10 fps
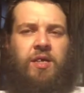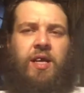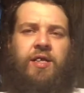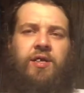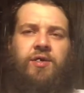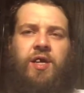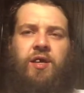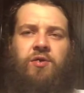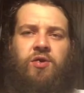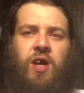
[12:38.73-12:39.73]
HO
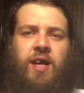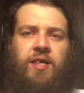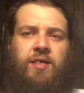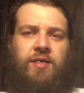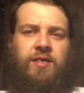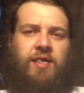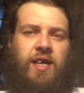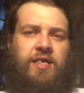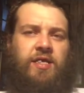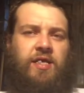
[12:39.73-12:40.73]
scale track
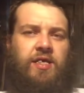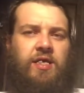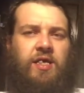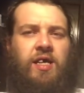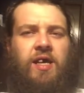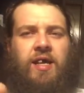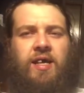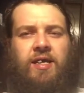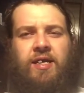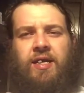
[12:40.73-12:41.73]
test
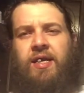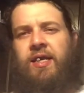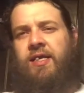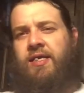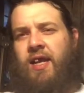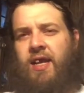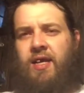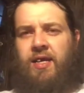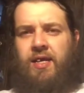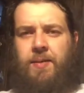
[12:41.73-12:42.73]
and cleaning
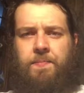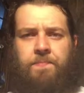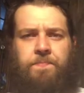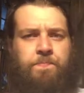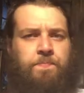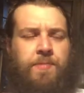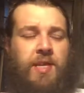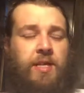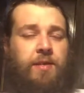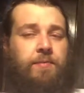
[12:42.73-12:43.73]
stand.
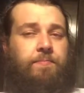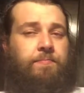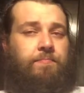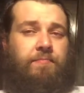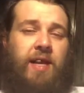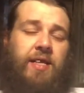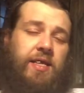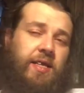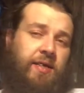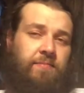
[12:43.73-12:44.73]
And that
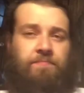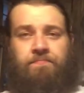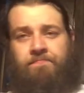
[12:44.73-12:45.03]
thing,